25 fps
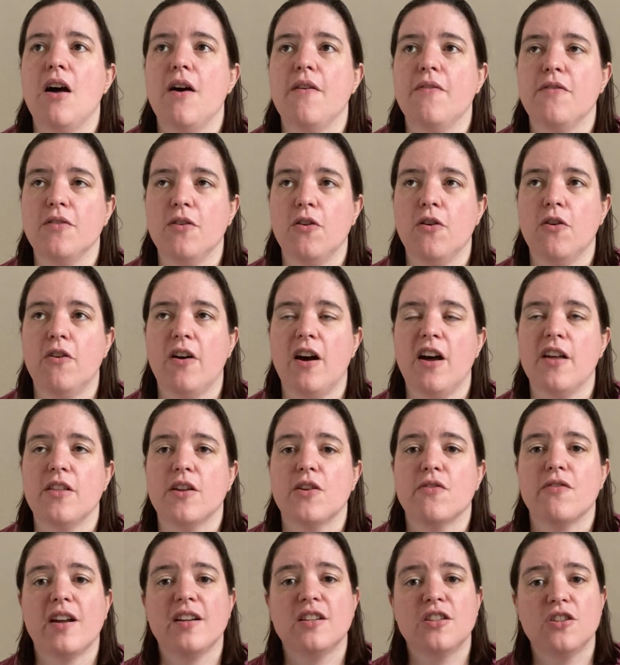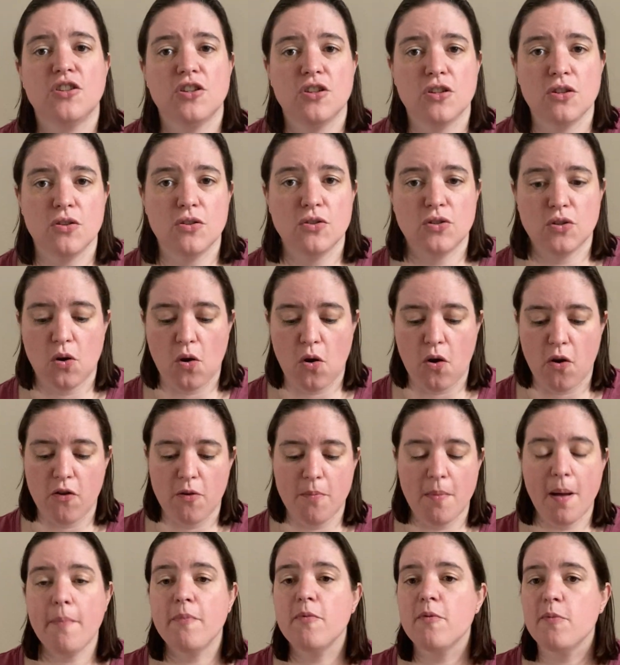for either gratitude or a
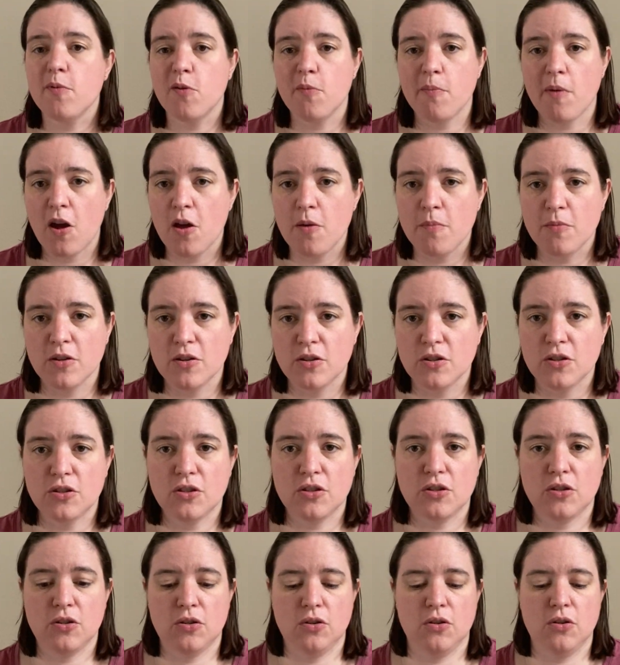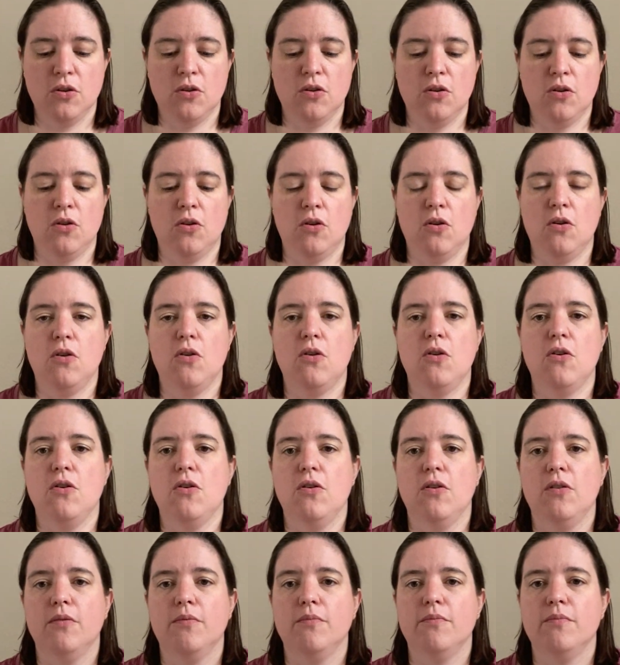memorable moment,
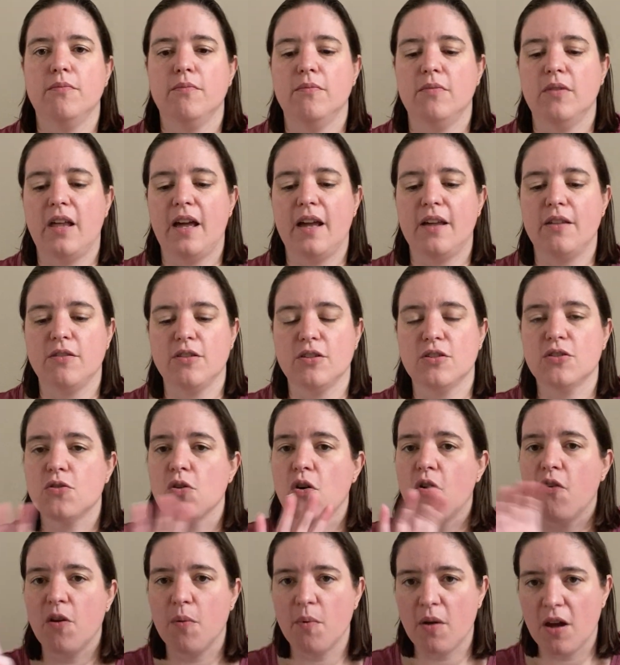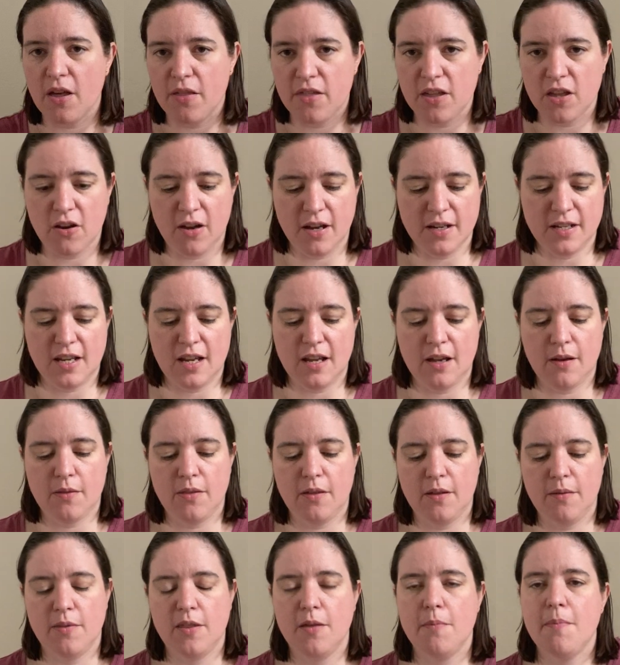or like the story worthy idea,
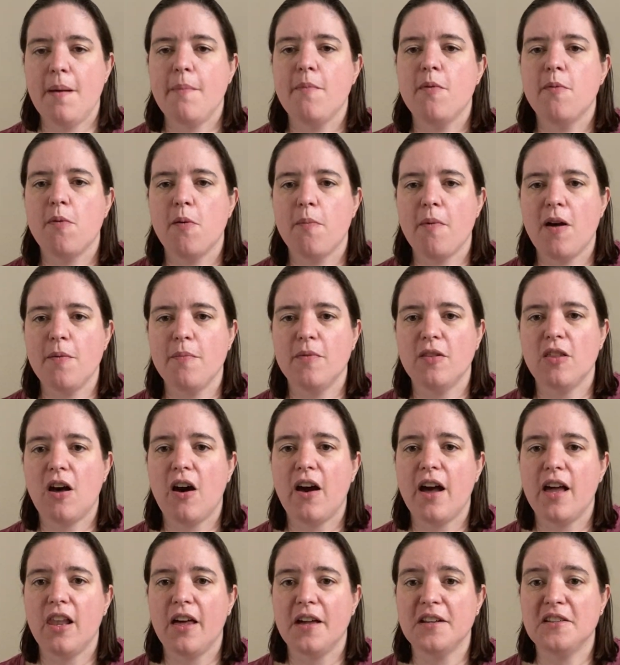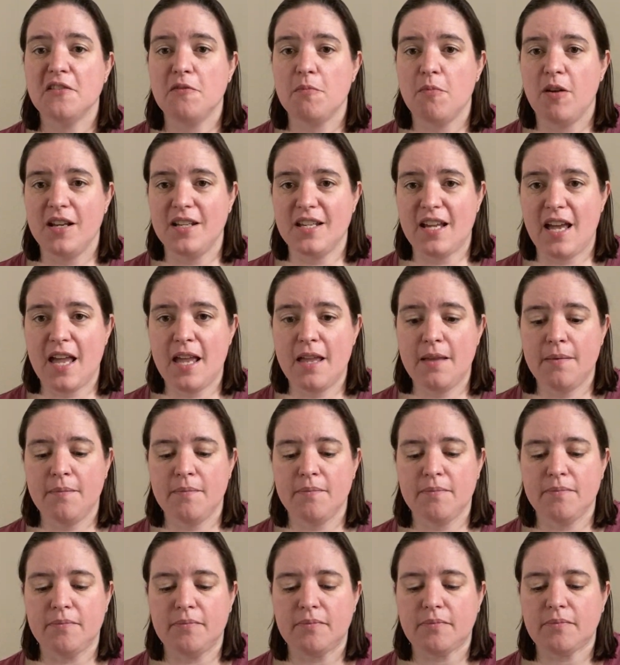the memorable moment, the highlight of my day.
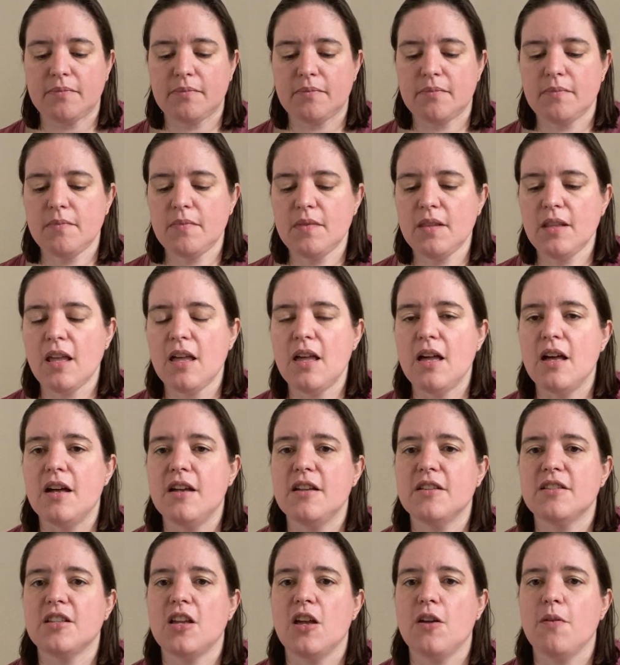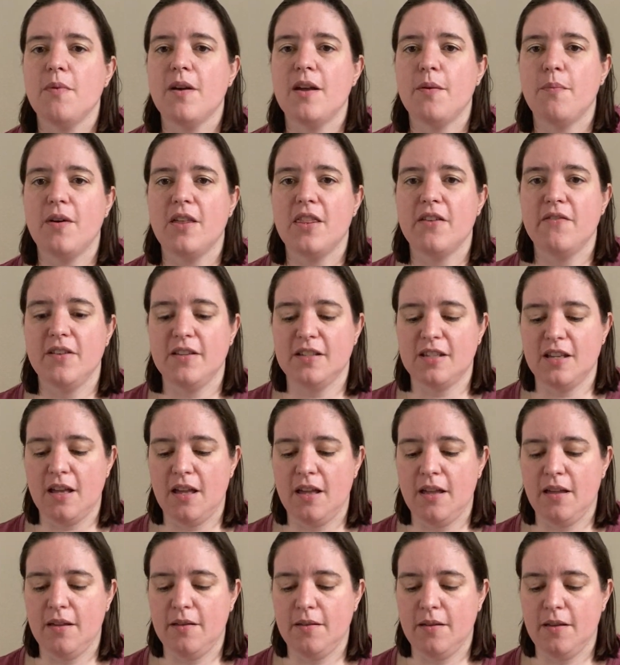So whether it's a
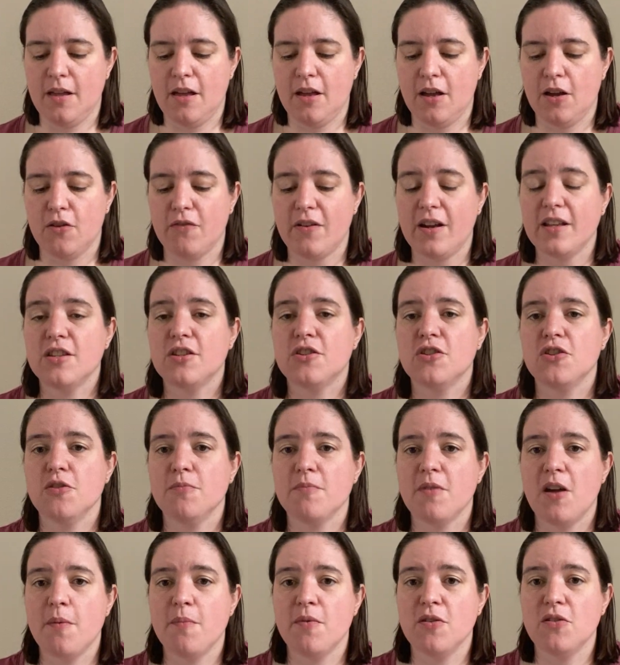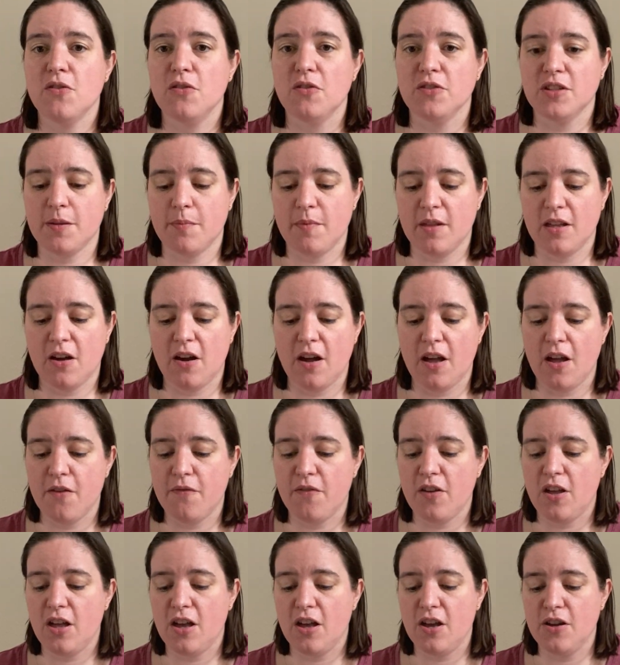gratitude moment or something I
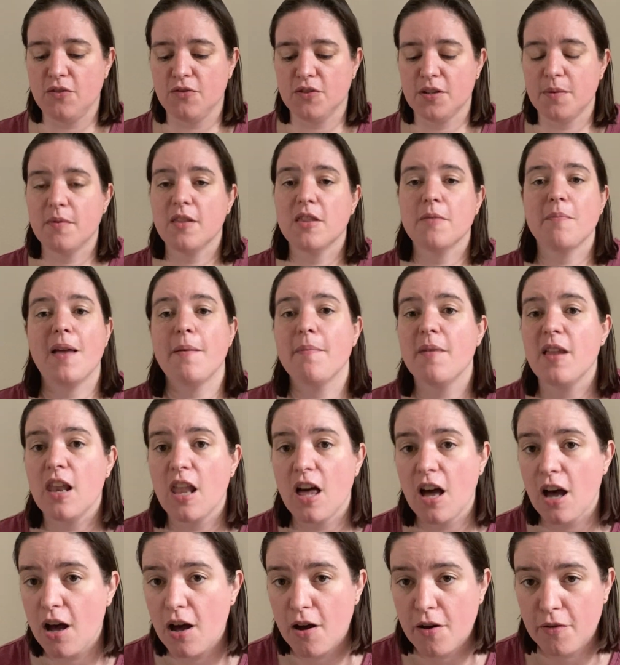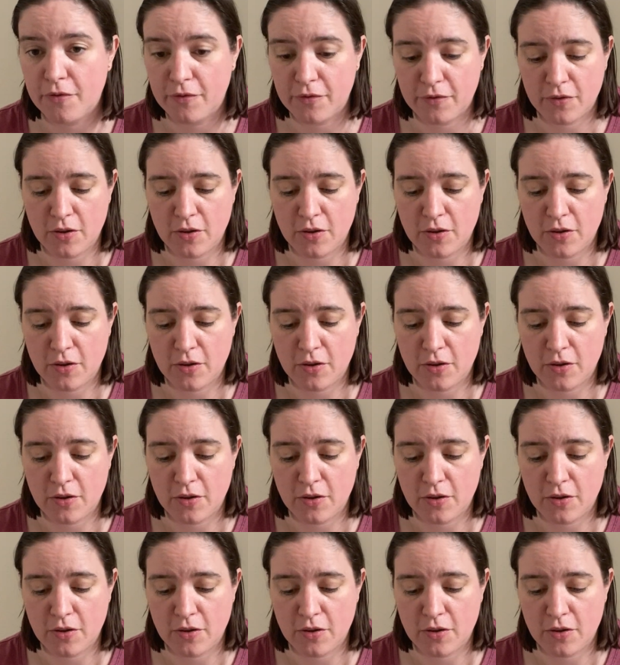overheard or something that made me laugh